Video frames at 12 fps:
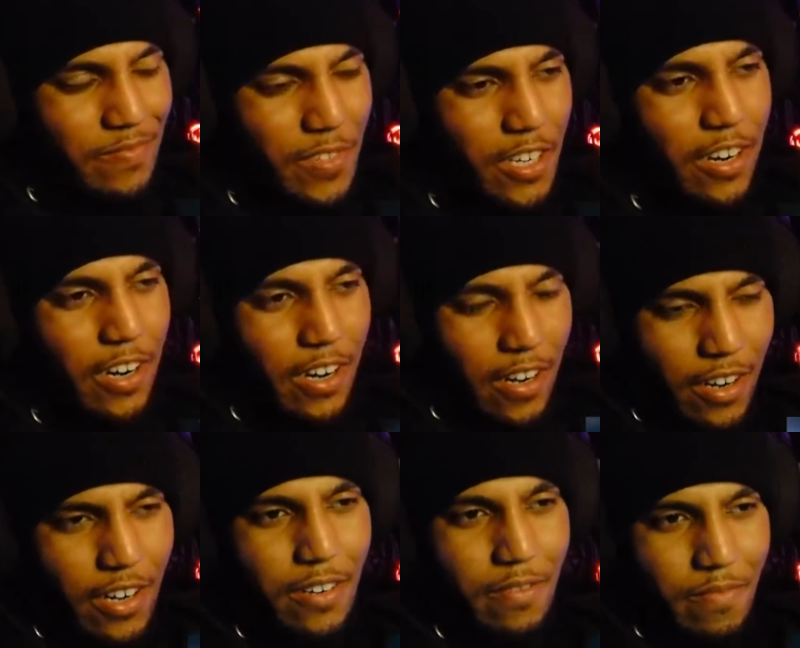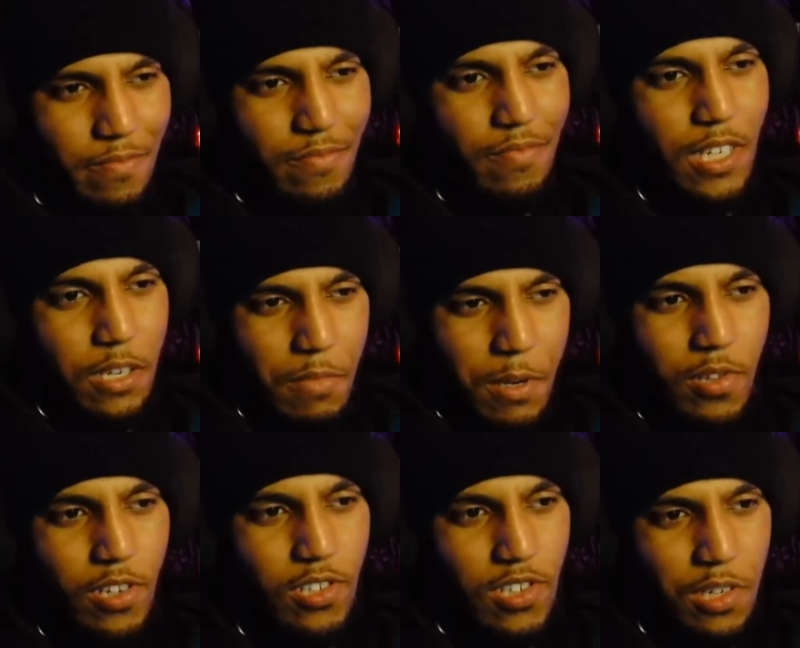Alright, alright. Maybe
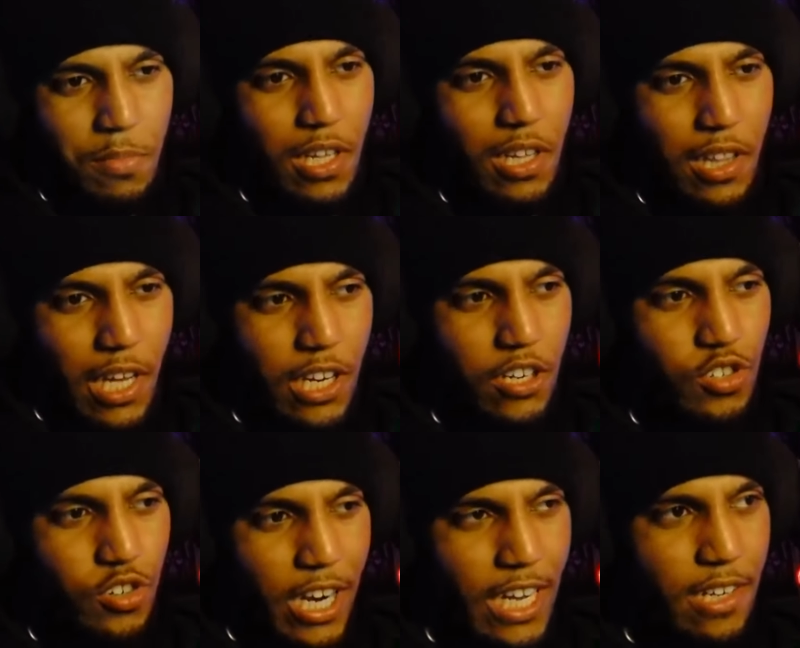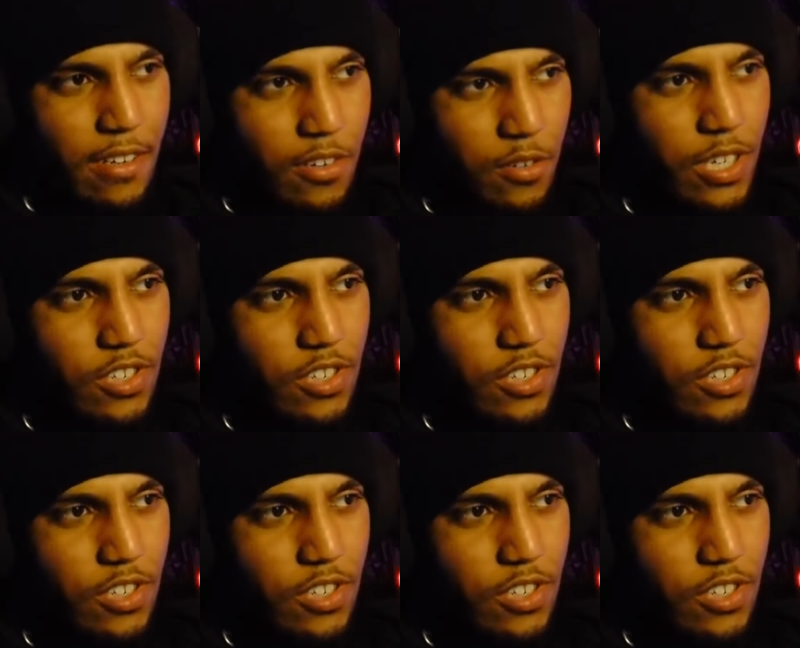there's gonna be a lady dragon creature